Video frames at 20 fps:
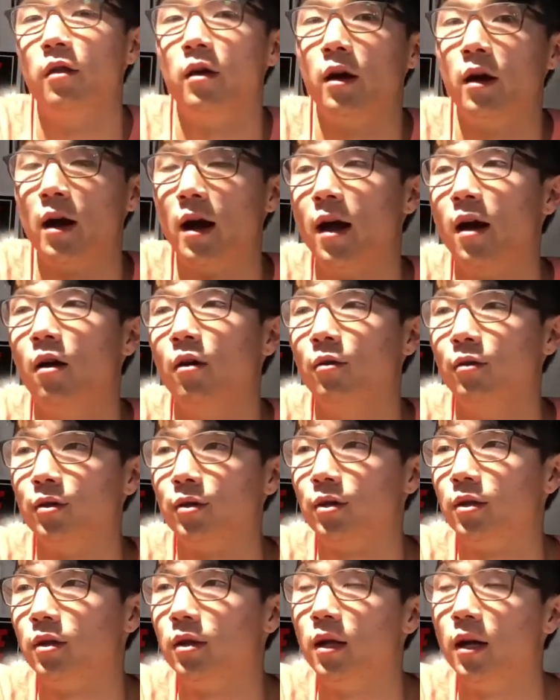their
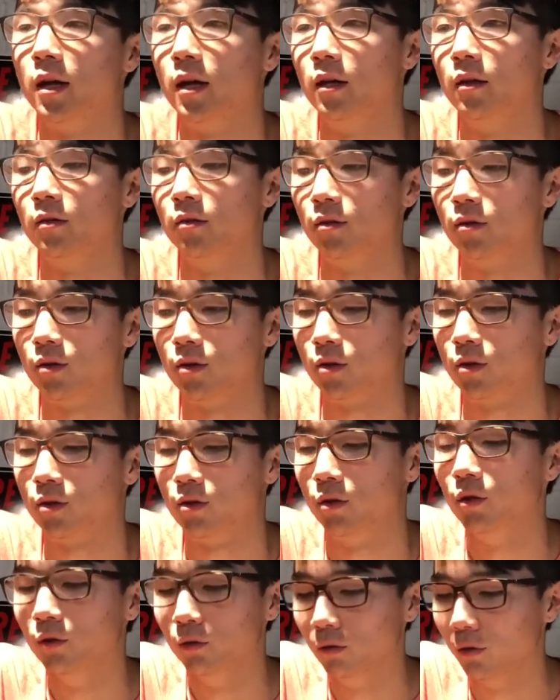house, and
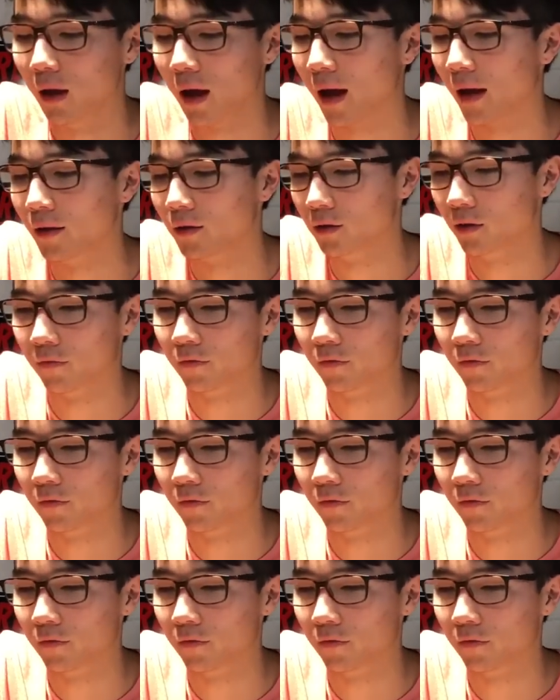stew lines